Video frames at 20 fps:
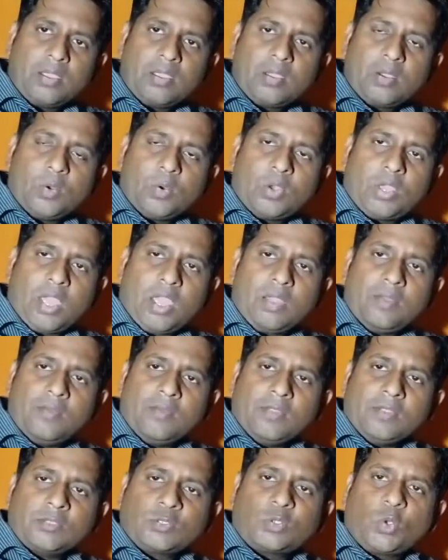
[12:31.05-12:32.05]
Okay,
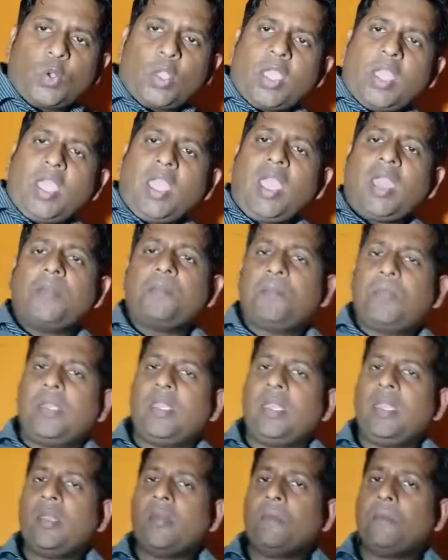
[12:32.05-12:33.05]
so A and
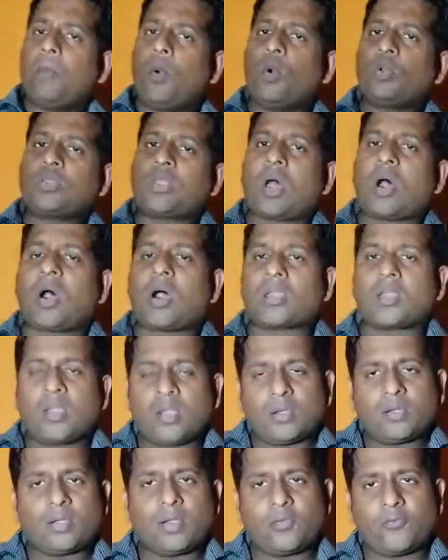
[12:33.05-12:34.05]
B both are
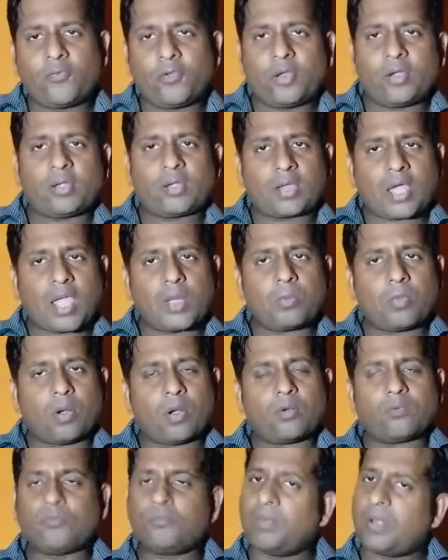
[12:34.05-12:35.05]
different type of
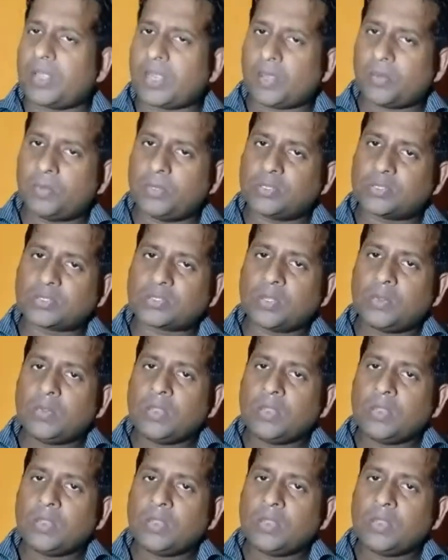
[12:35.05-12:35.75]
variables.